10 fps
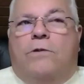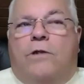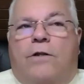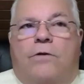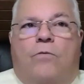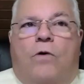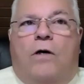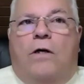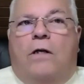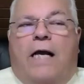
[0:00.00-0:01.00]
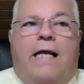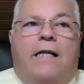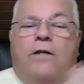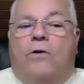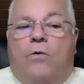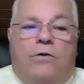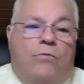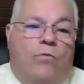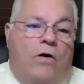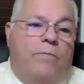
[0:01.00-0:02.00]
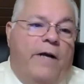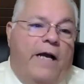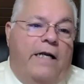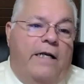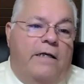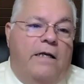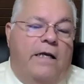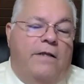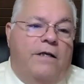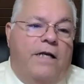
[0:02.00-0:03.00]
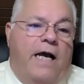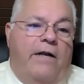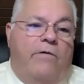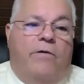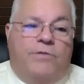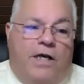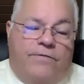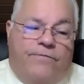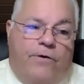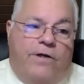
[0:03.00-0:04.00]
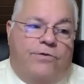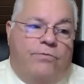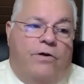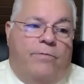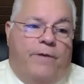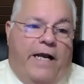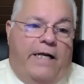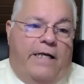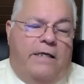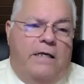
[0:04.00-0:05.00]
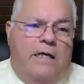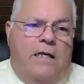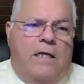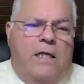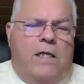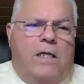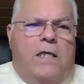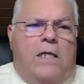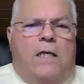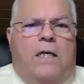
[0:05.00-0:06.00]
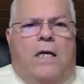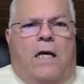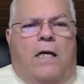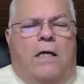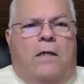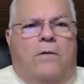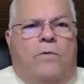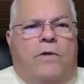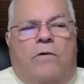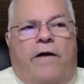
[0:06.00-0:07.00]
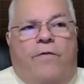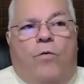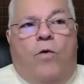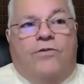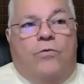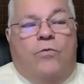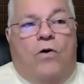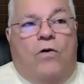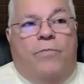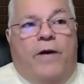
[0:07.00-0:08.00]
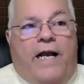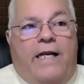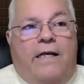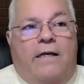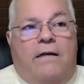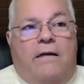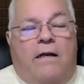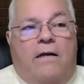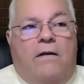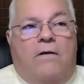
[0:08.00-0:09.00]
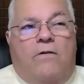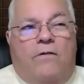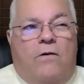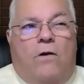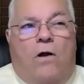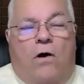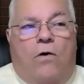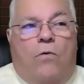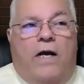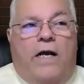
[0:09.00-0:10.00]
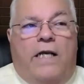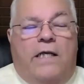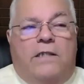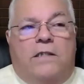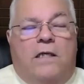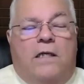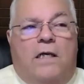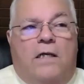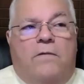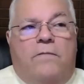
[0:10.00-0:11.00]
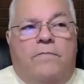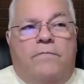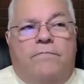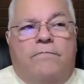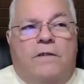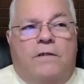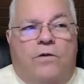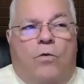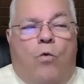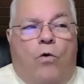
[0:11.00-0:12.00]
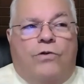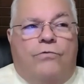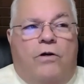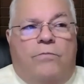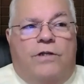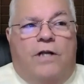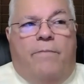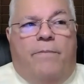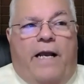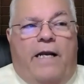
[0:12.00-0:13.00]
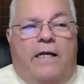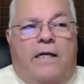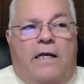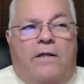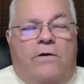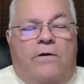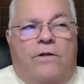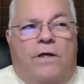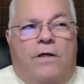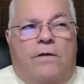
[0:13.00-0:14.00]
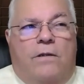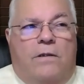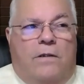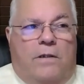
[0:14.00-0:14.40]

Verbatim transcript: southern wall and the northern wall painted. And the dining room's got the freezer room painted. Uh, we don't have the western wall painted uh, or the little hallways. Uh, the washroom's not painted, neither the